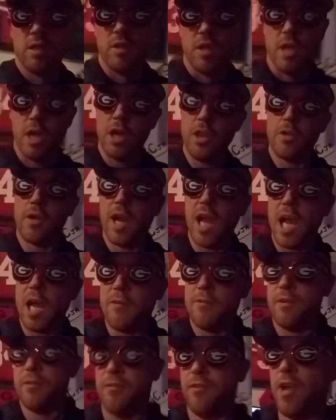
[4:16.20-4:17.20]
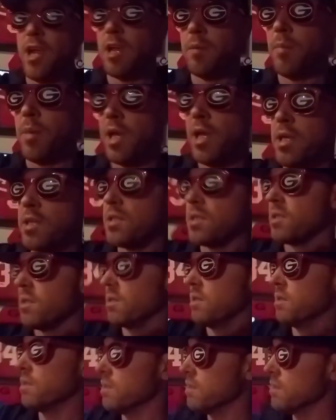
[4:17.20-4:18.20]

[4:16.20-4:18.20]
The other half of the fan base